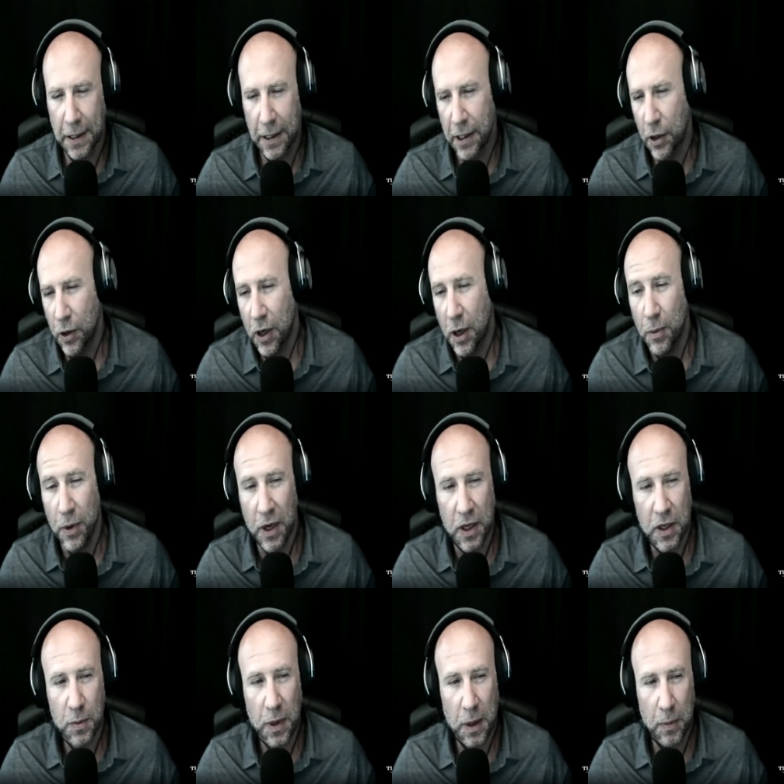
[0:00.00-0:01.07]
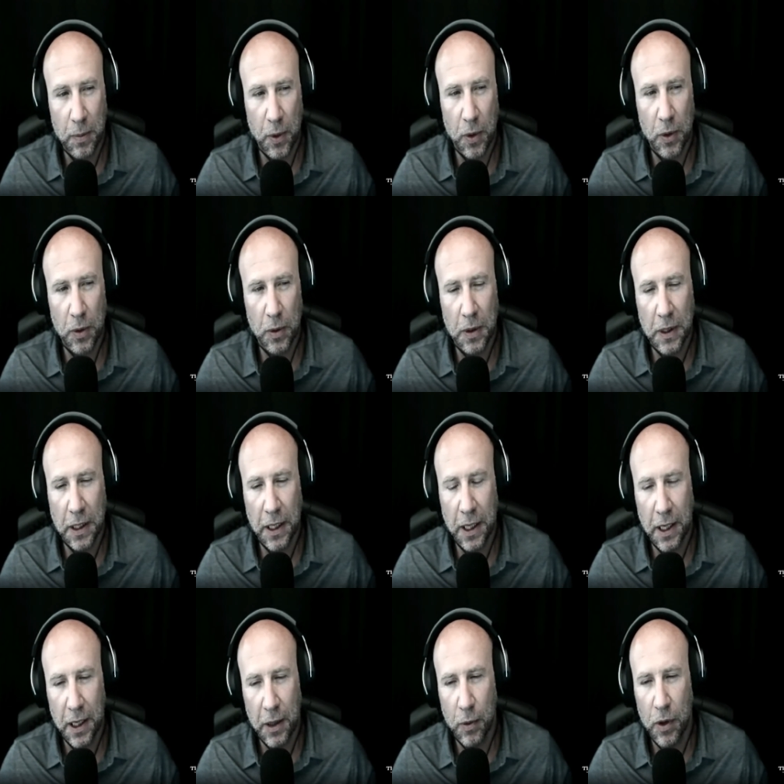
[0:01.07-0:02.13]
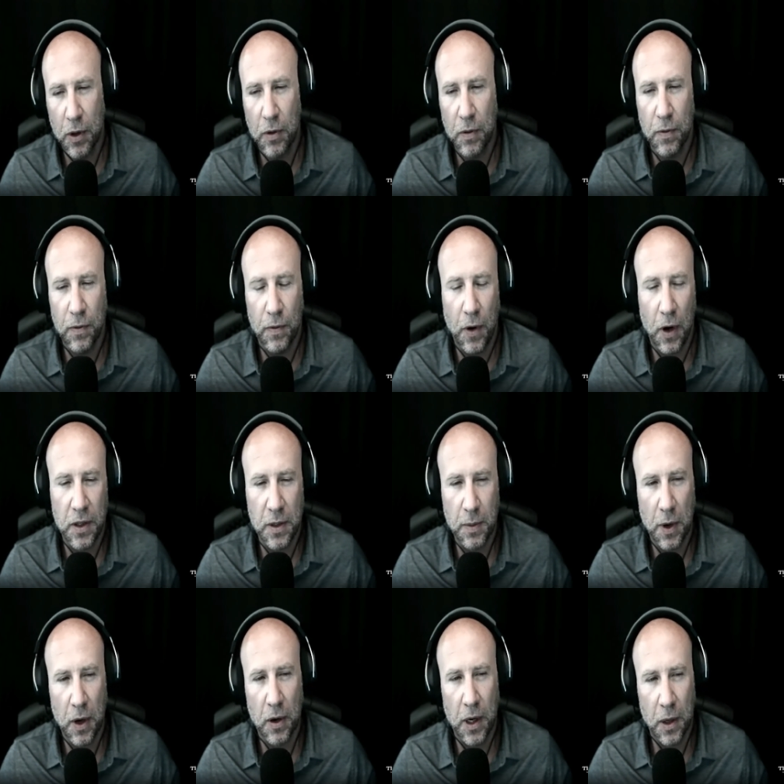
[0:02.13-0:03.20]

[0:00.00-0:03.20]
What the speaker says: Companies, people, and what are your thoughts about,